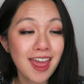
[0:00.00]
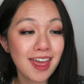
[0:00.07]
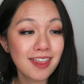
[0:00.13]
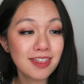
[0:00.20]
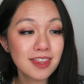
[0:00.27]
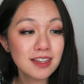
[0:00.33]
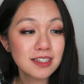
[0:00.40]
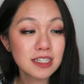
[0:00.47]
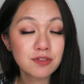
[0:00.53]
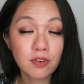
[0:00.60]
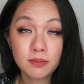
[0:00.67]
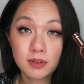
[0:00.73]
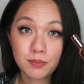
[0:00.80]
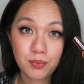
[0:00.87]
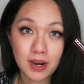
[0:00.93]
and this is
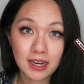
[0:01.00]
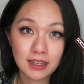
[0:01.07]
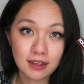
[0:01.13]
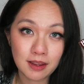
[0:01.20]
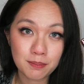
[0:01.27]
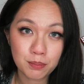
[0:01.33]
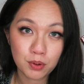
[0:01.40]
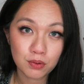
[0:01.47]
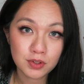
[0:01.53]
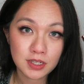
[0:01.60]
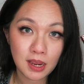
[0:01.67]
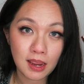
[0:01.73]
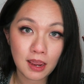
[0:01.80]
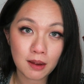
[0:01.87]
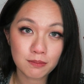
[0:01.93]
from the brand
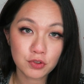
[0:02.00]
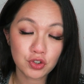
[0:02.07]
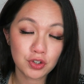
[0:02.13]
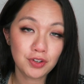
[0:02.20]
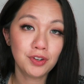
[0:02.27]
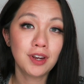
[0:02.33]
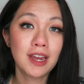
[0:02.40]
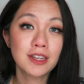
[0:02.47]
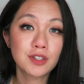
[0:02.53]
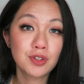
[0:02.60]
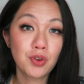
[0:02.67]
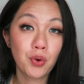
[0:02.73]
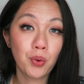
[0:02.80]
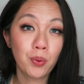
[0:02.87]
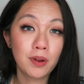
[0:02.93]
Labiotte. I'm sure you
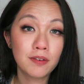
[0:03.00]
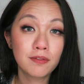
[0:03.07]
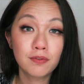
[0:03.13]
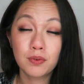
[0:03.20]
guys know it